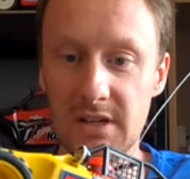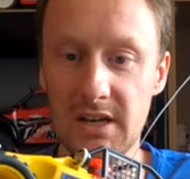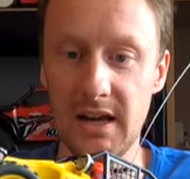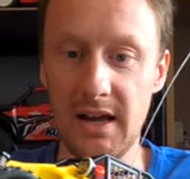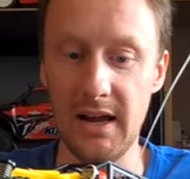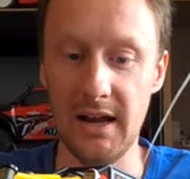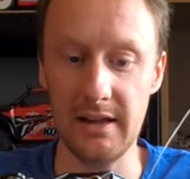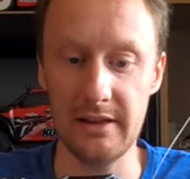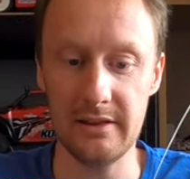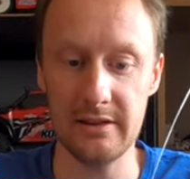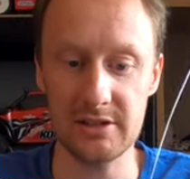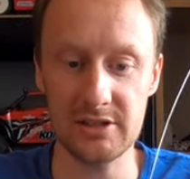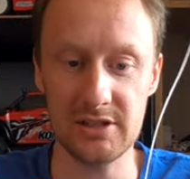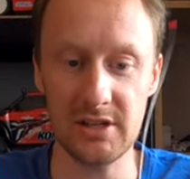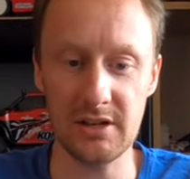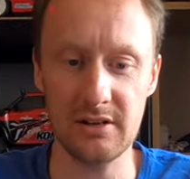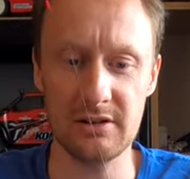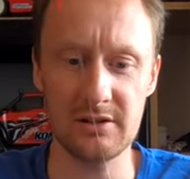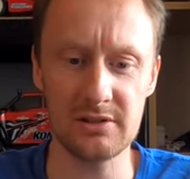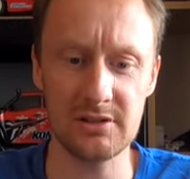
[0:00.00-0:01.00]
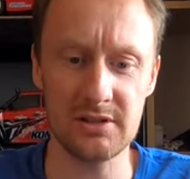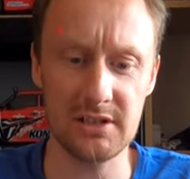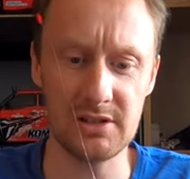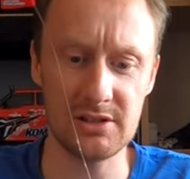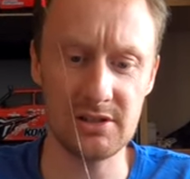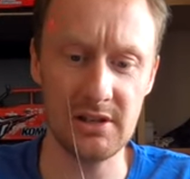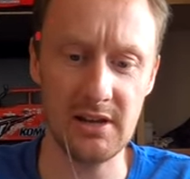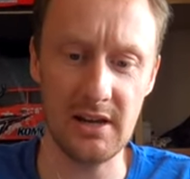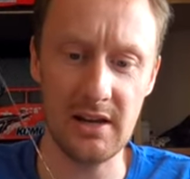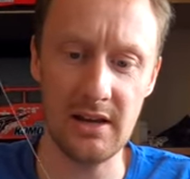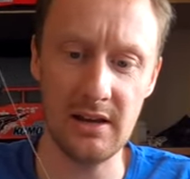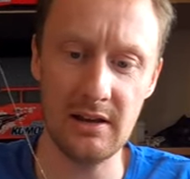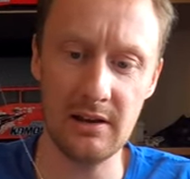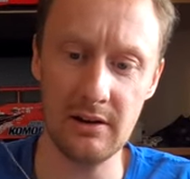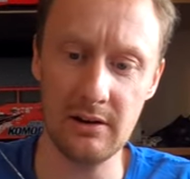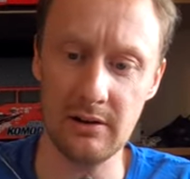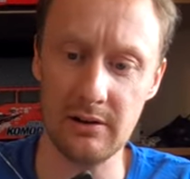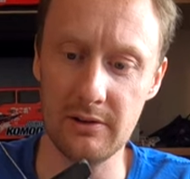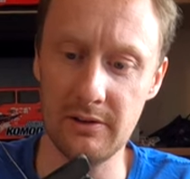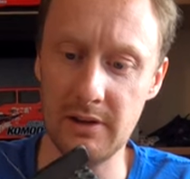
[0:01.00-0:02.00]
Aye, the stickers did say
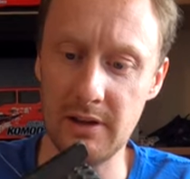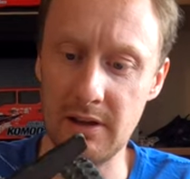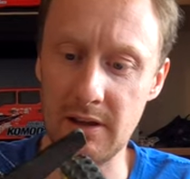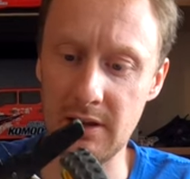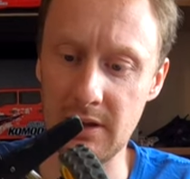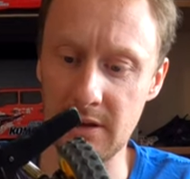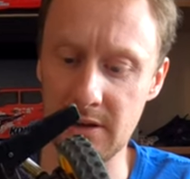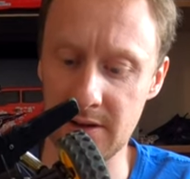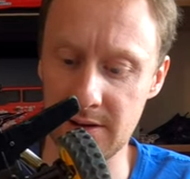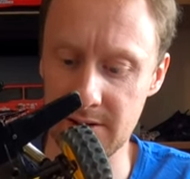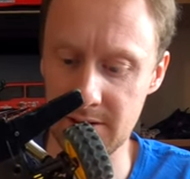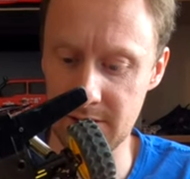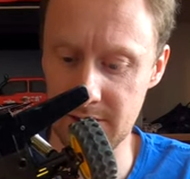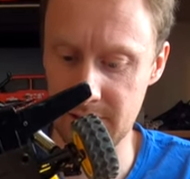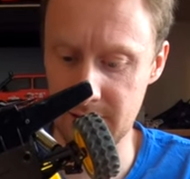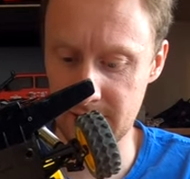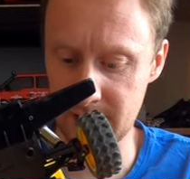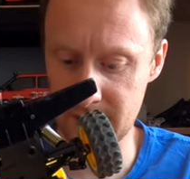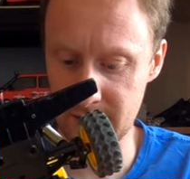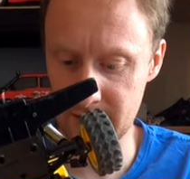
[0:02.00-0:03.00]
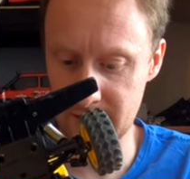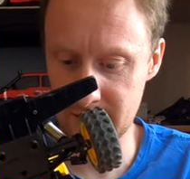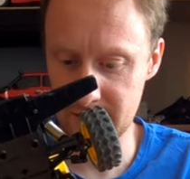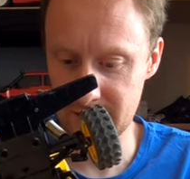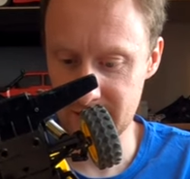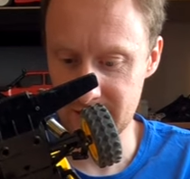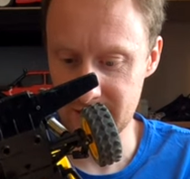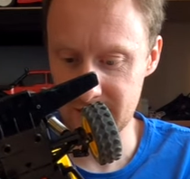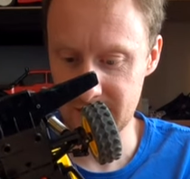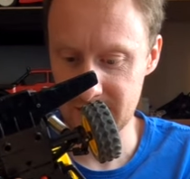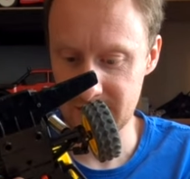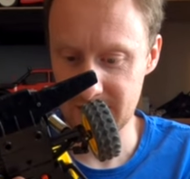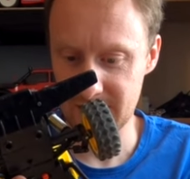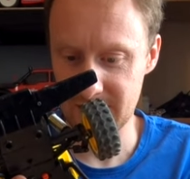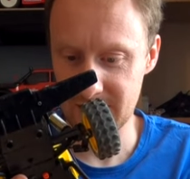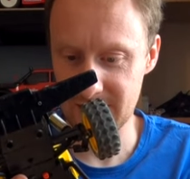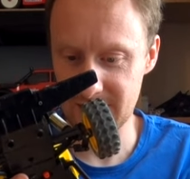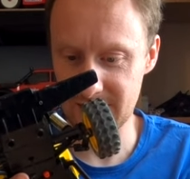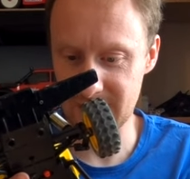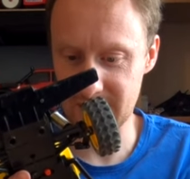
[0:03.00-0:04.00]
on the...
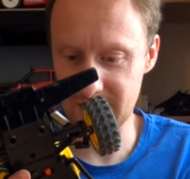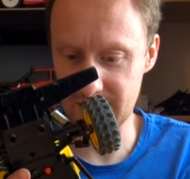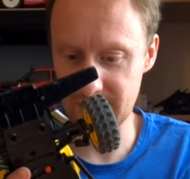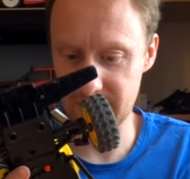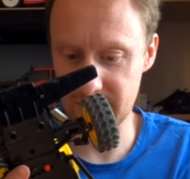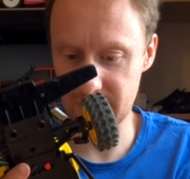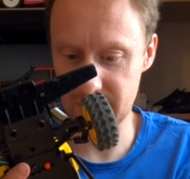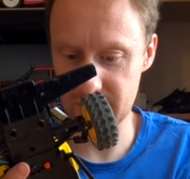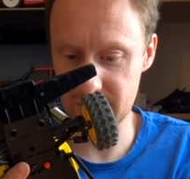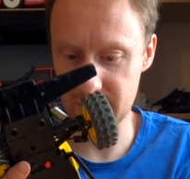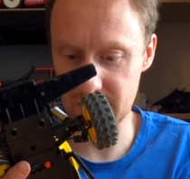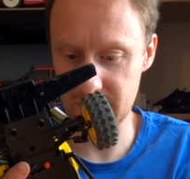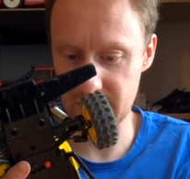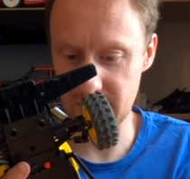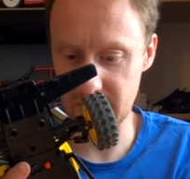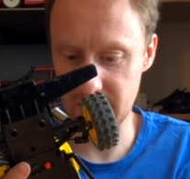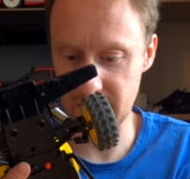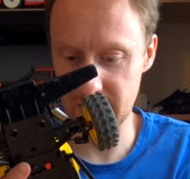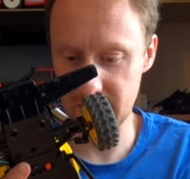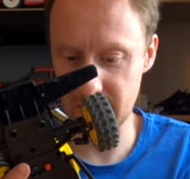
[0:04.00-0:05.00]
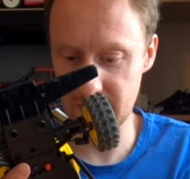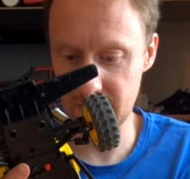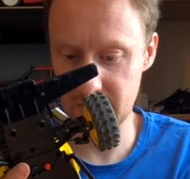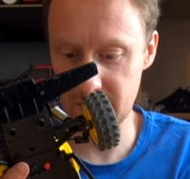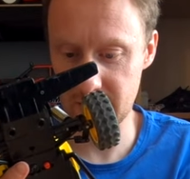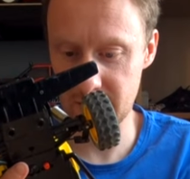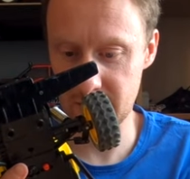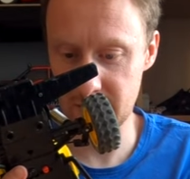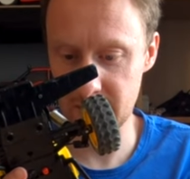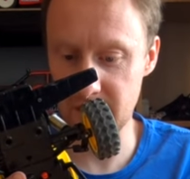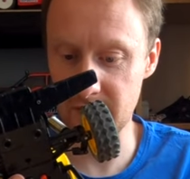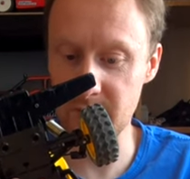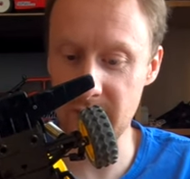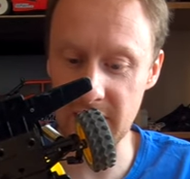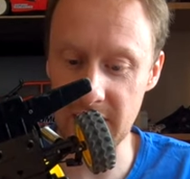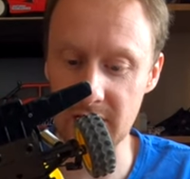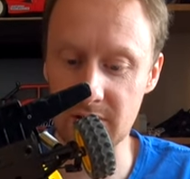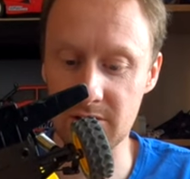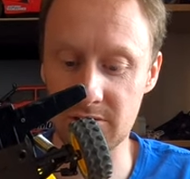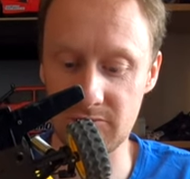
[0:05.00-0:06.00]
unfortunately. They've
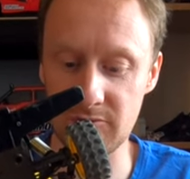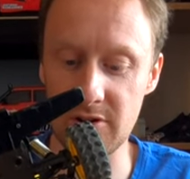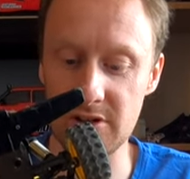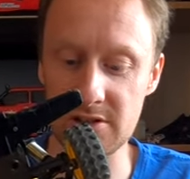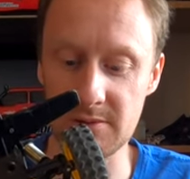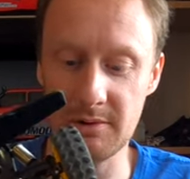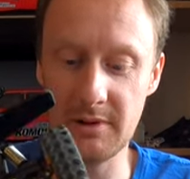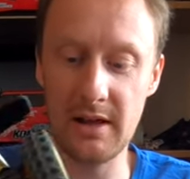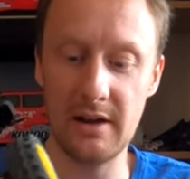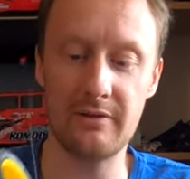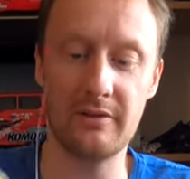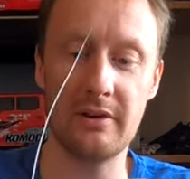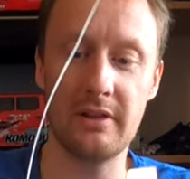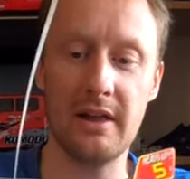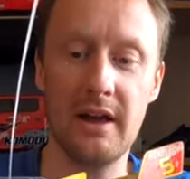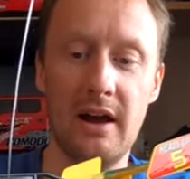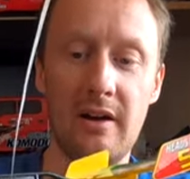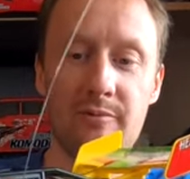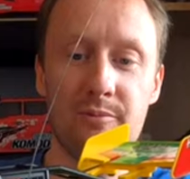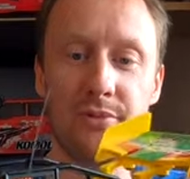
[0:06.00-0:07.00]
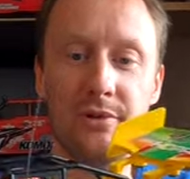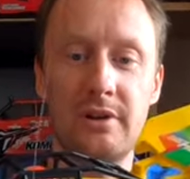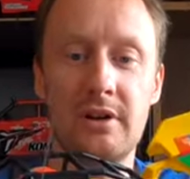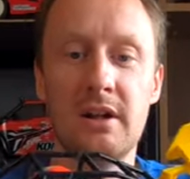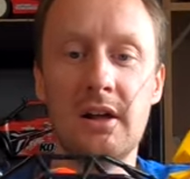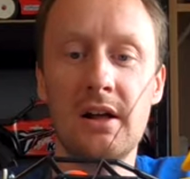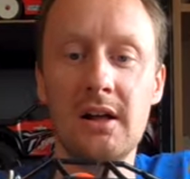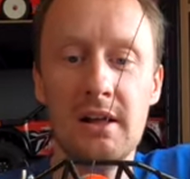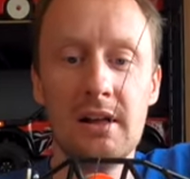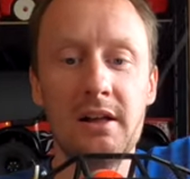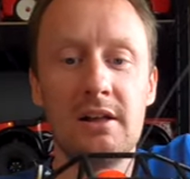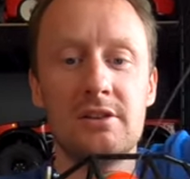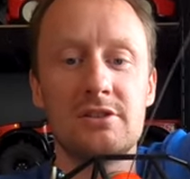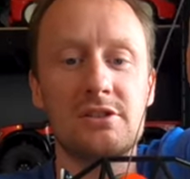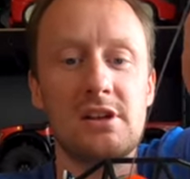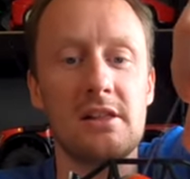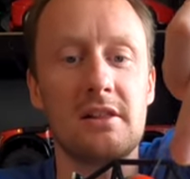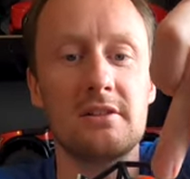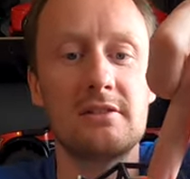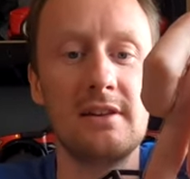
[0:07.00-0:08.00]
made a reasonable effort. They have put
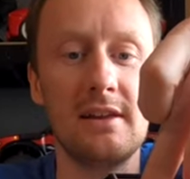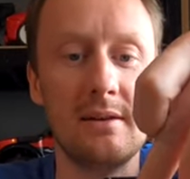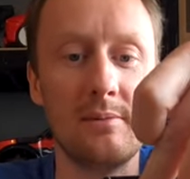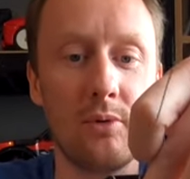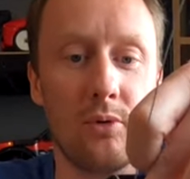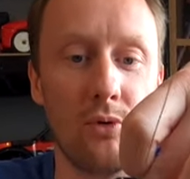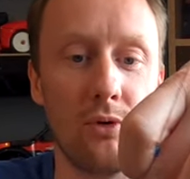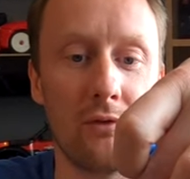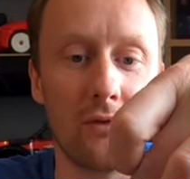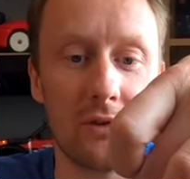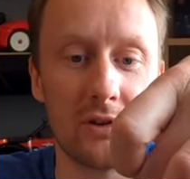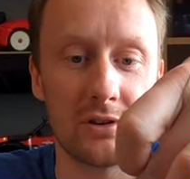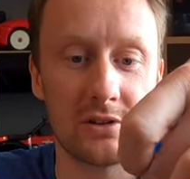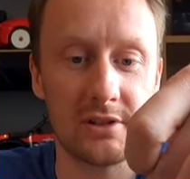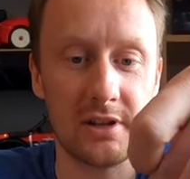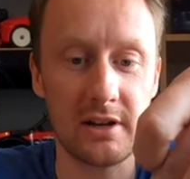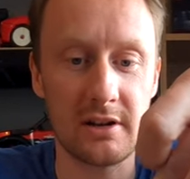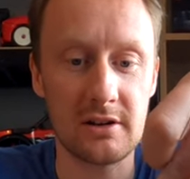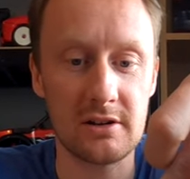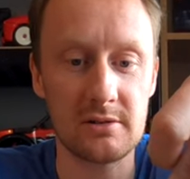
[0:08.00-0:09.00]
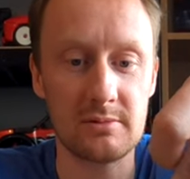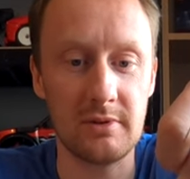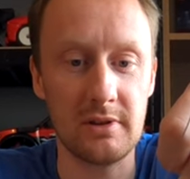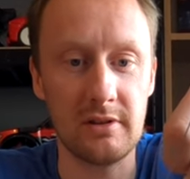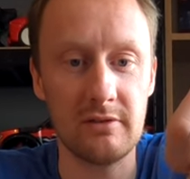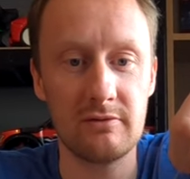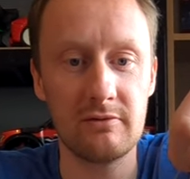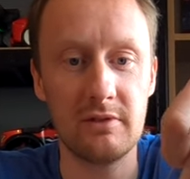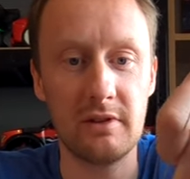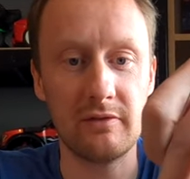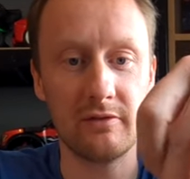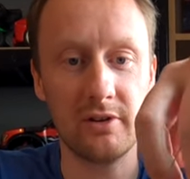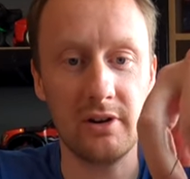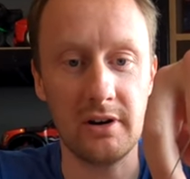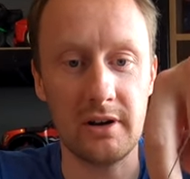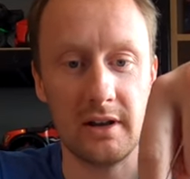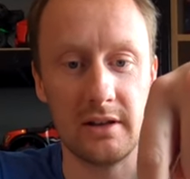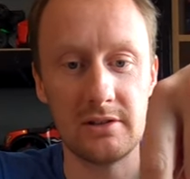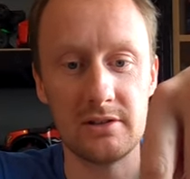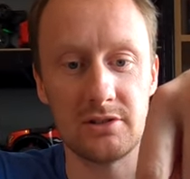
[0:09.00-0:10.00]
sellotape over the stickers, but they've
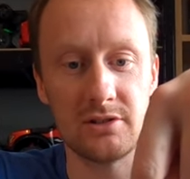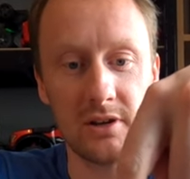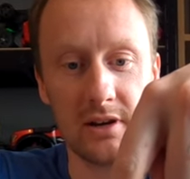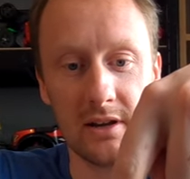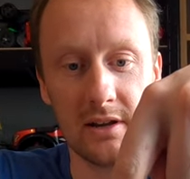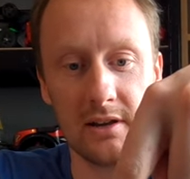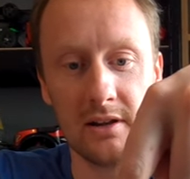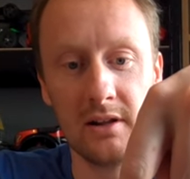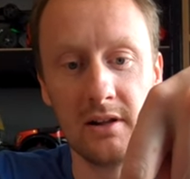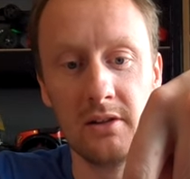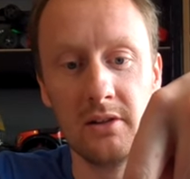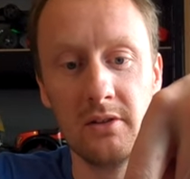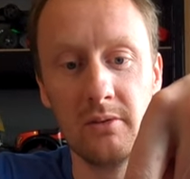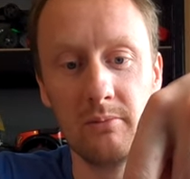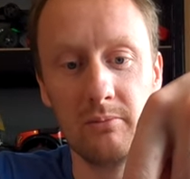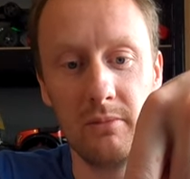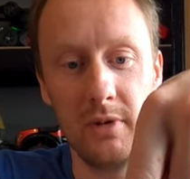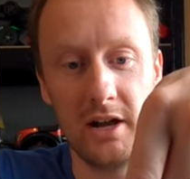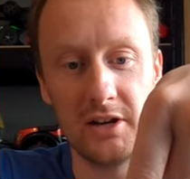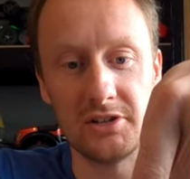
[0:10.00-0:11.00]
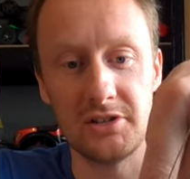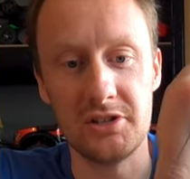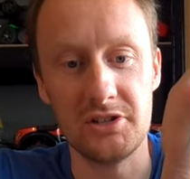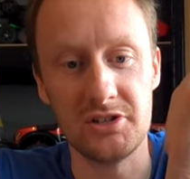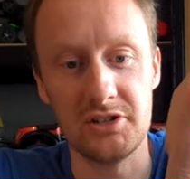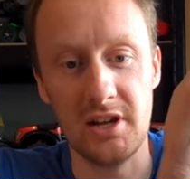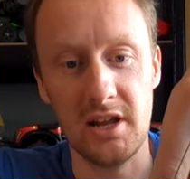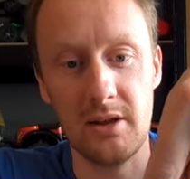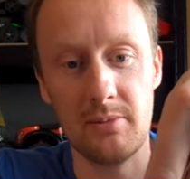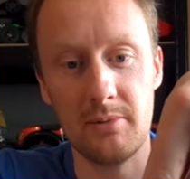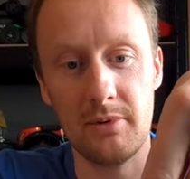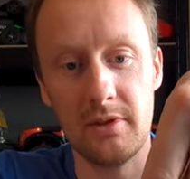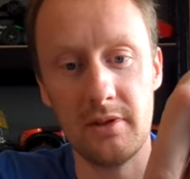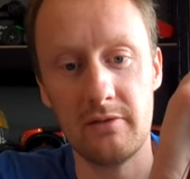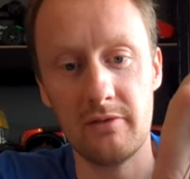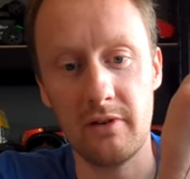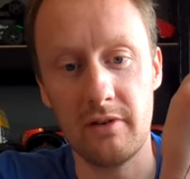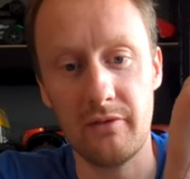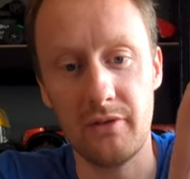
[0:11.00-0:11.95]
cut it to try and match the shape, and they've